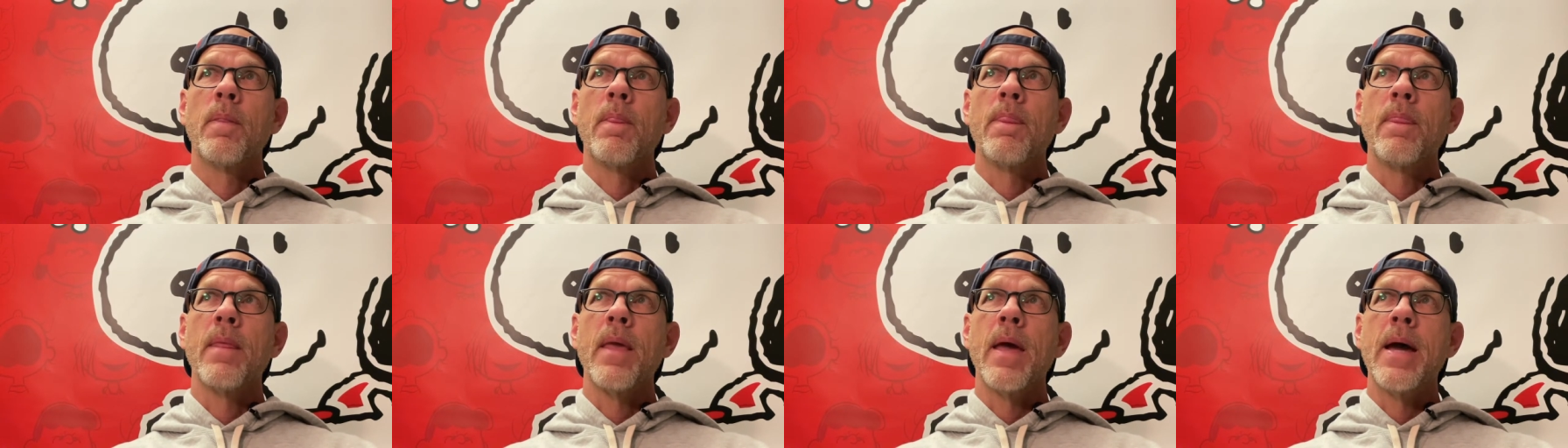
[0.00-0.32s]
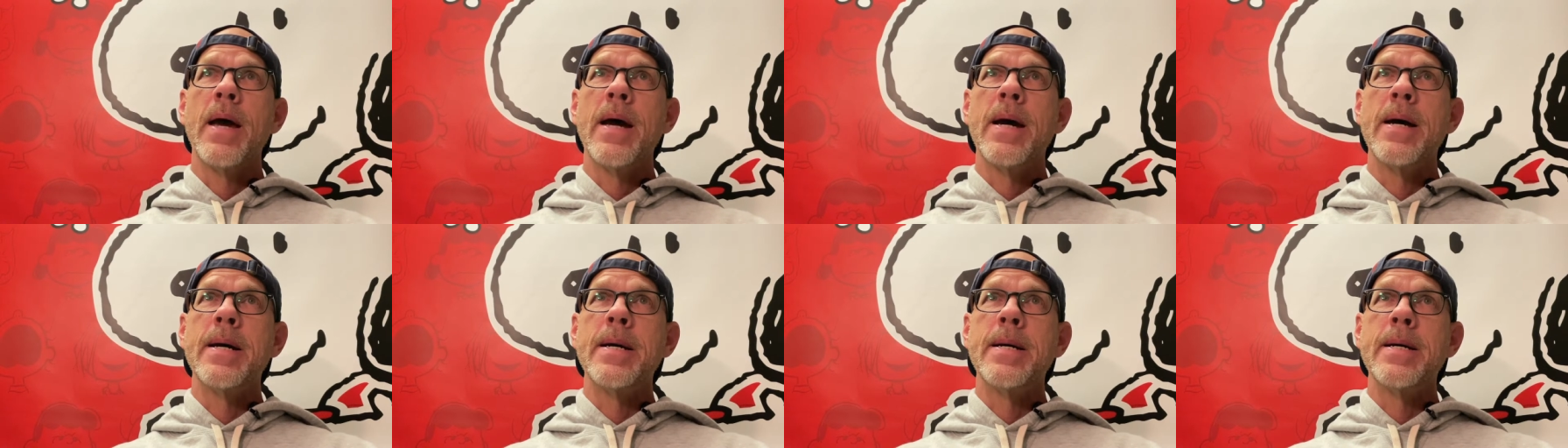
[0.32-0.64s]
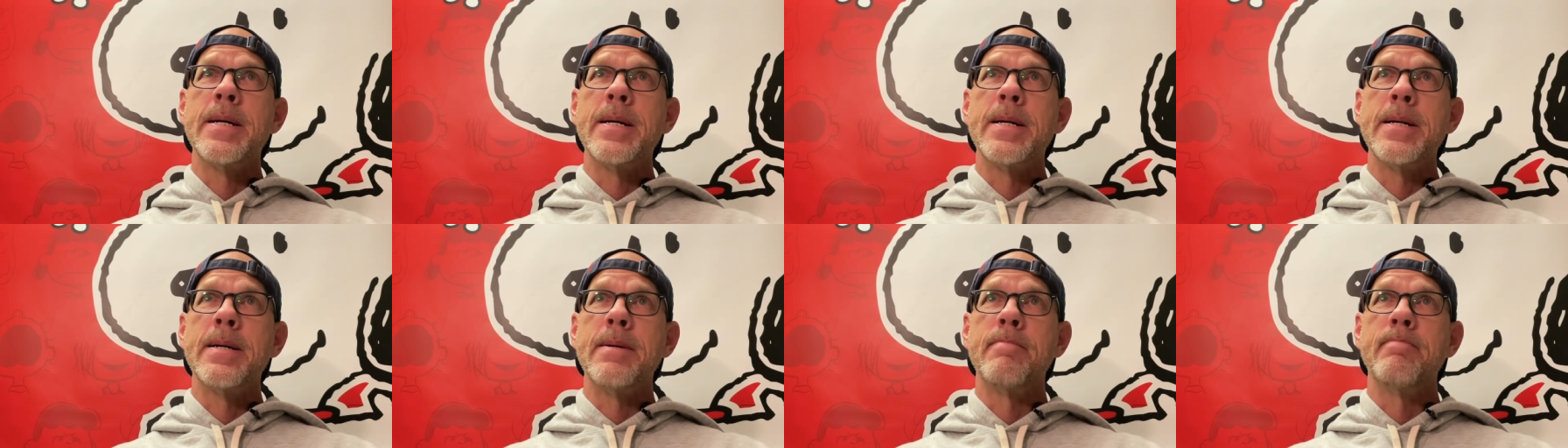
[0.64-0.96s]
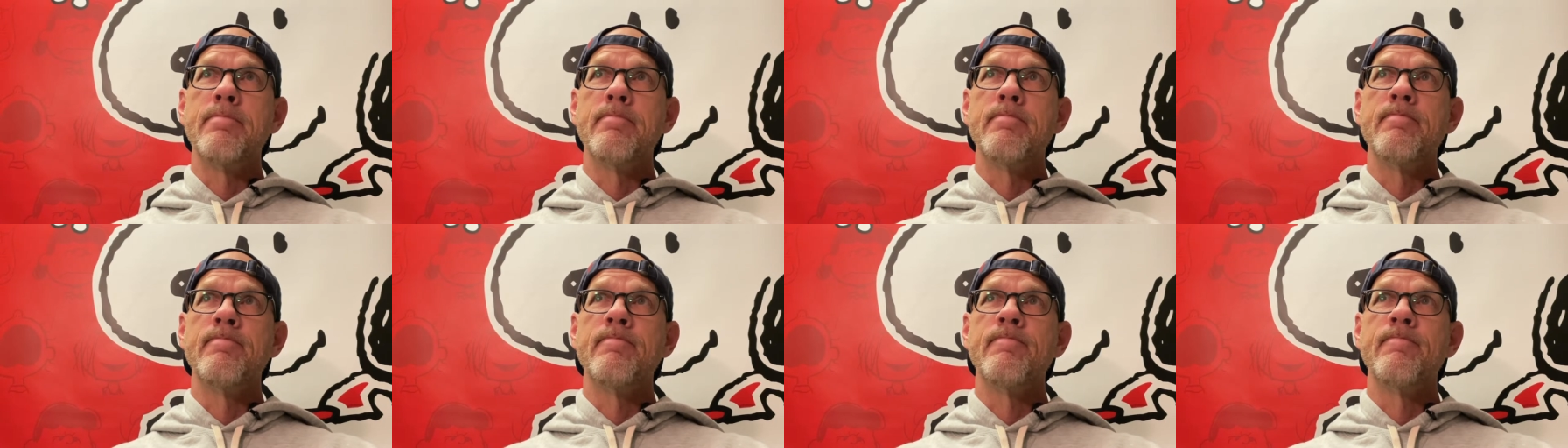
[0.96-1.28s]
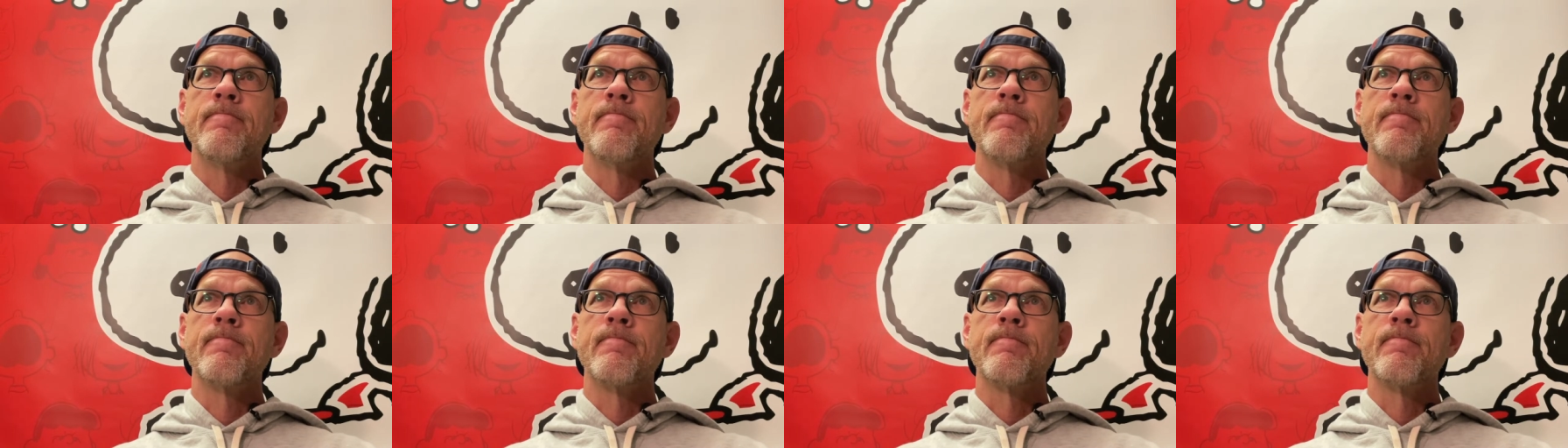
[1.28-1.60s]
um,
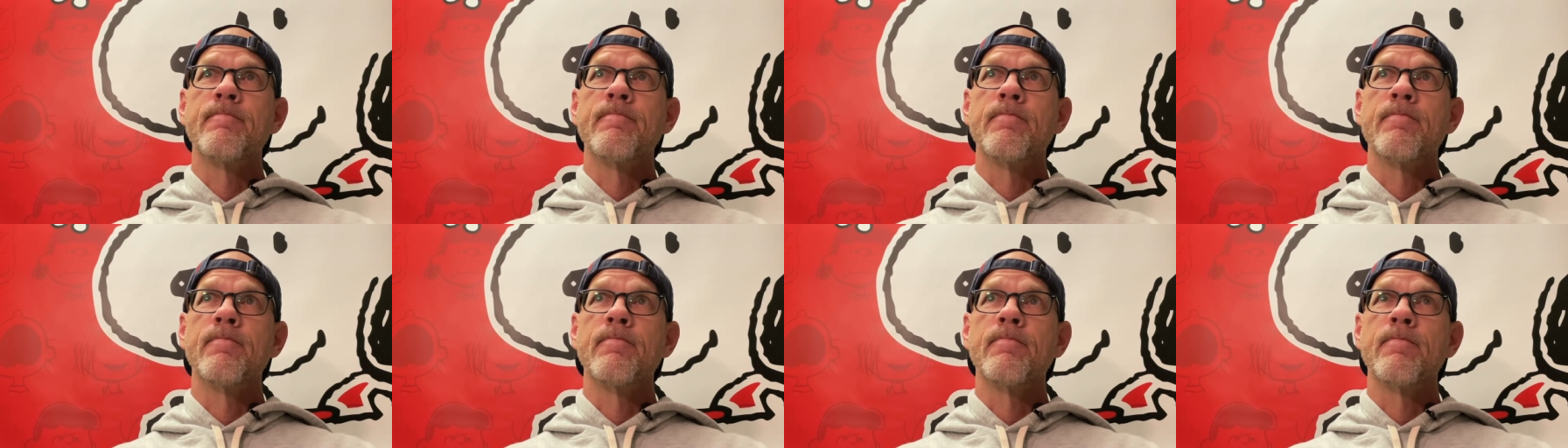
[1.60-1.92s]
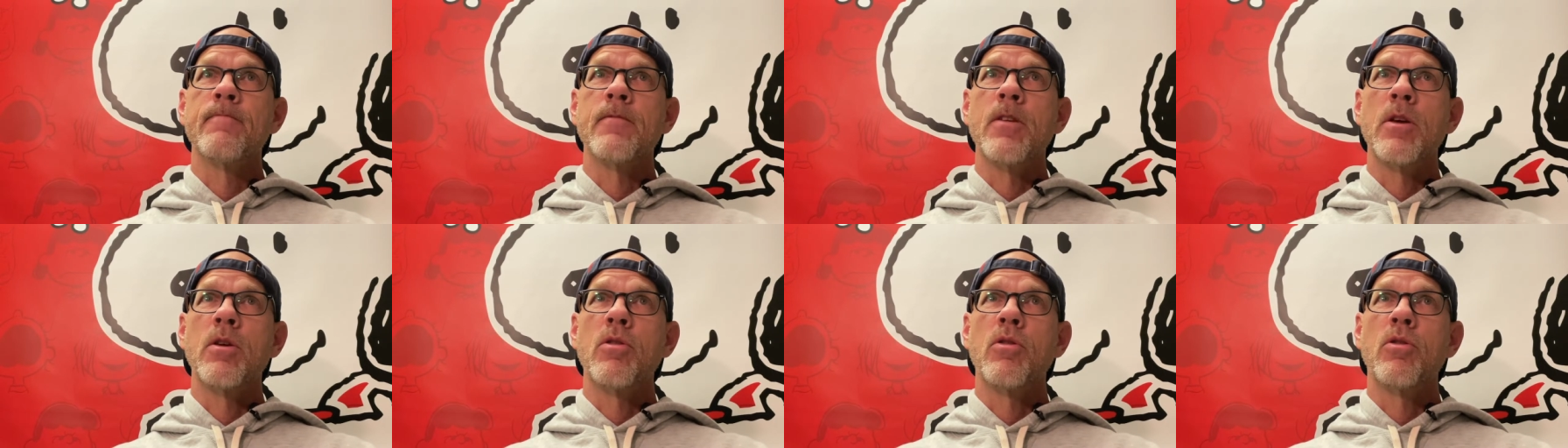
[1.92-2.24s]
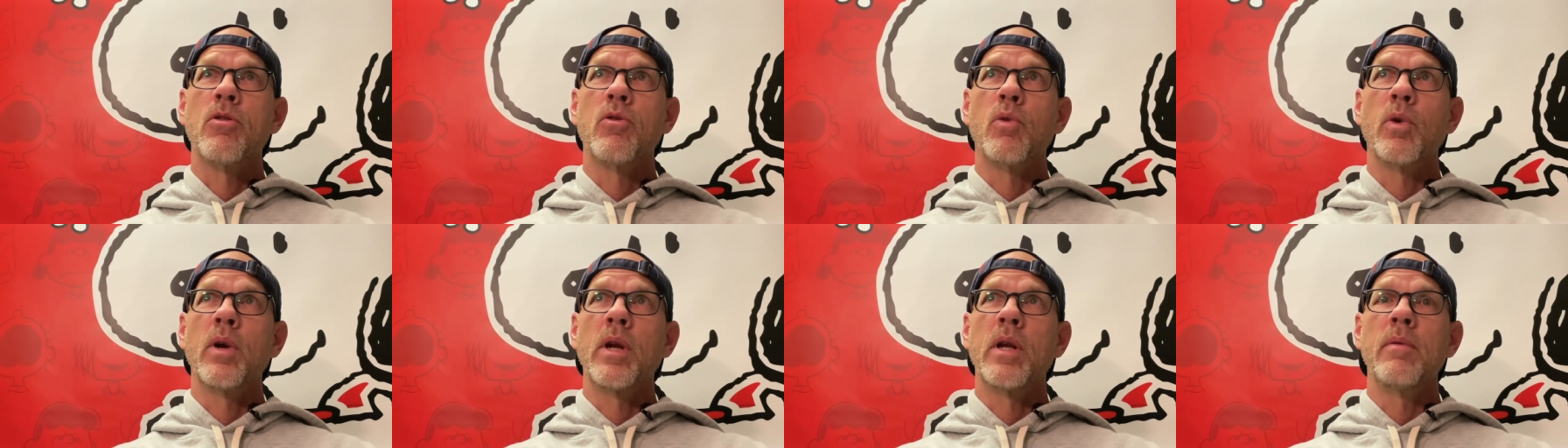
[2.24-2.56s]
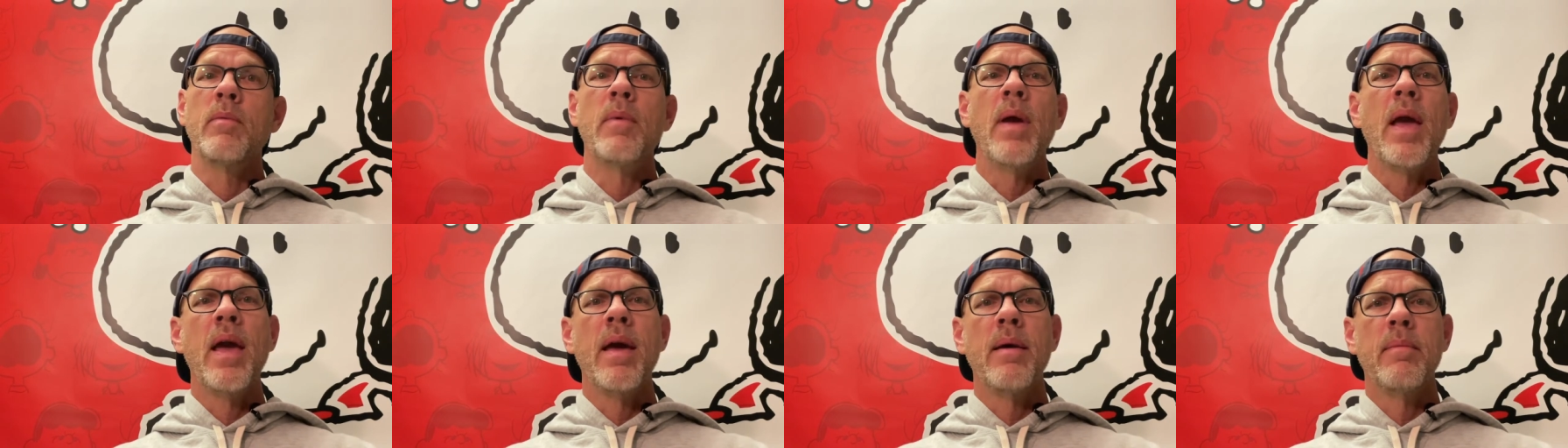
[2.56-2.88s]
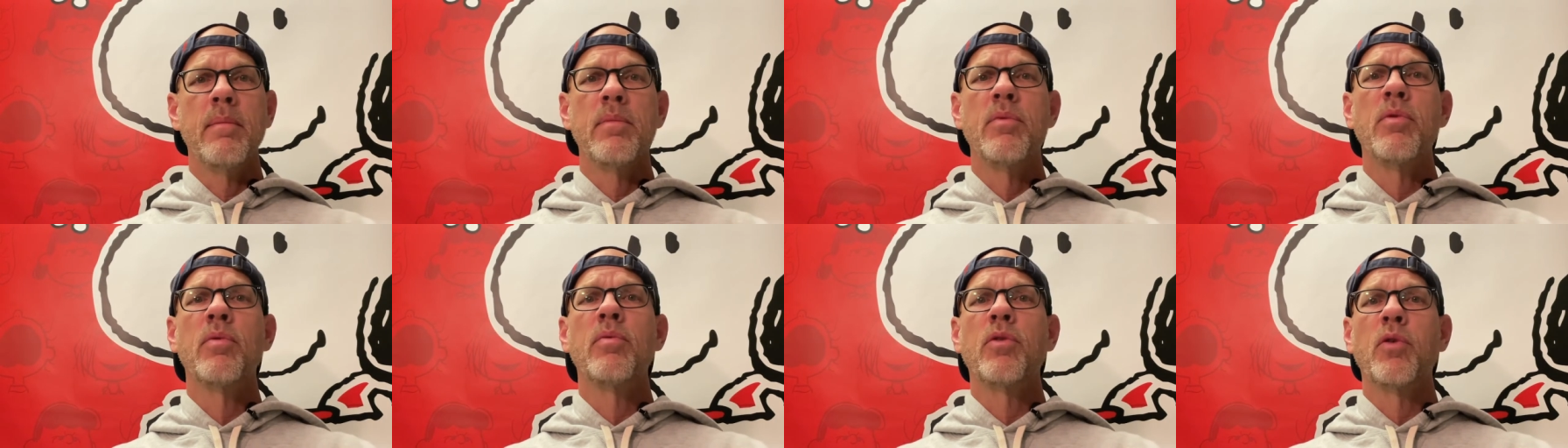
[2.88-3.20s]
three,
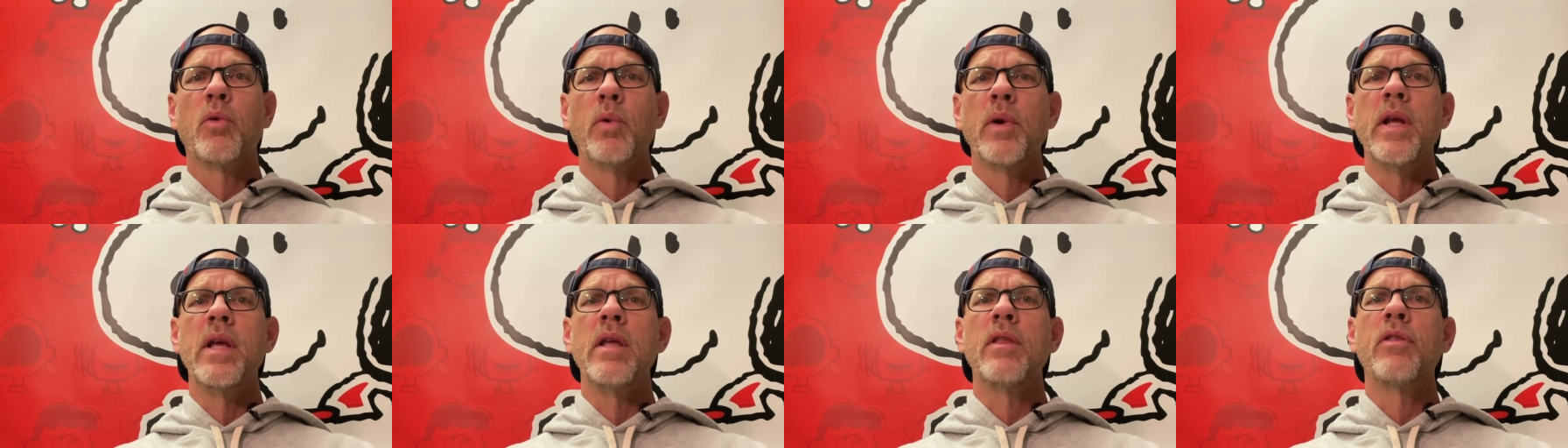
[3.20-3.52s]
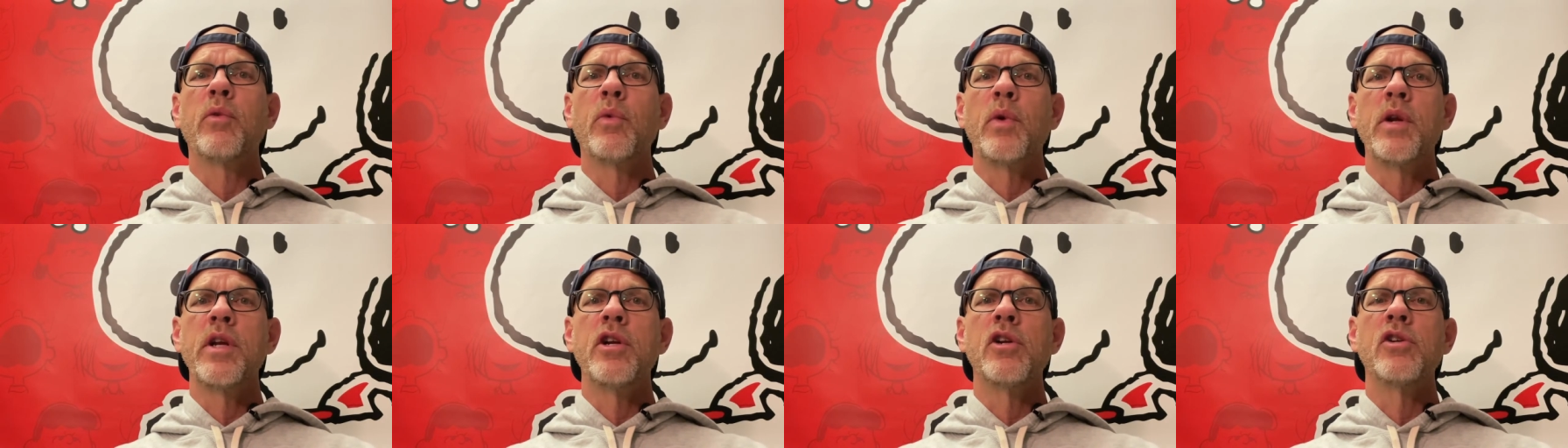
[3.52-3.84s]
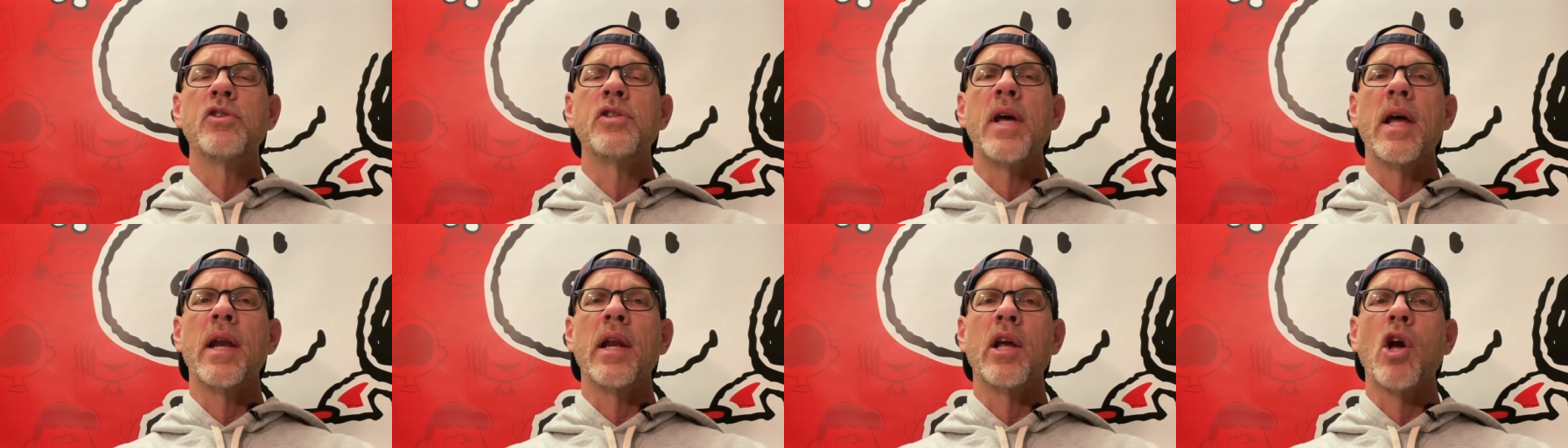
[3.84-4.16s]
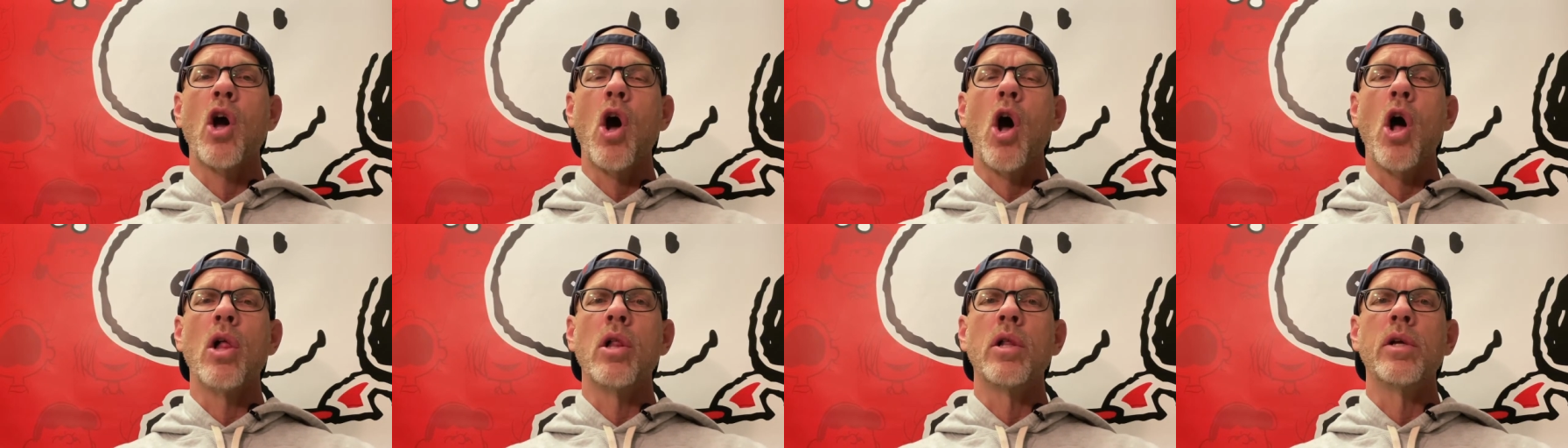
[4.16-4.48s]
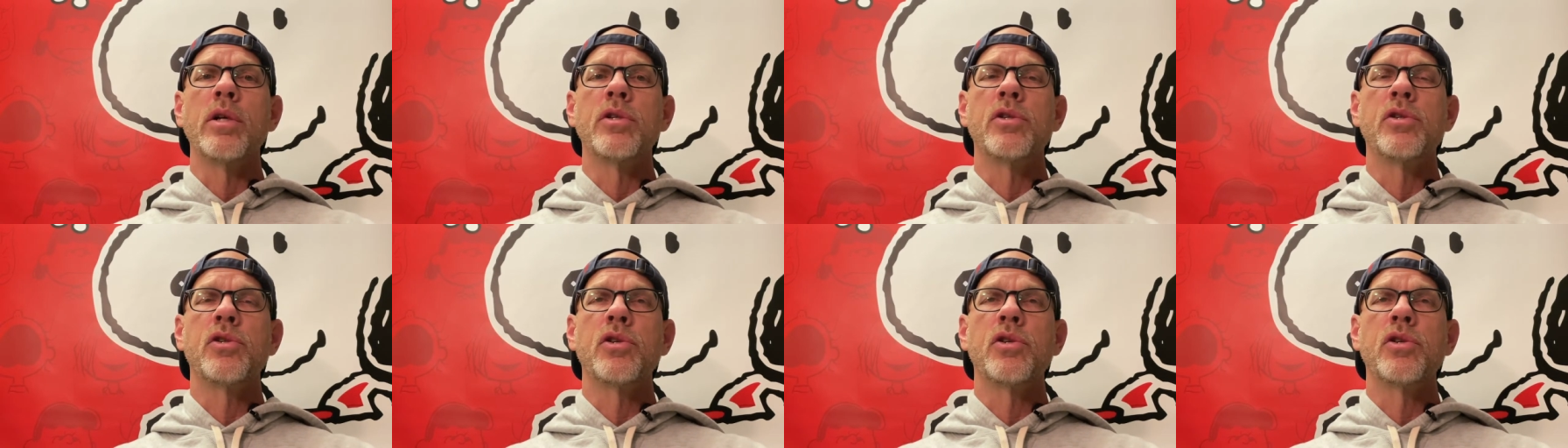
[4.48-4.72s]
man, three, three years out of college.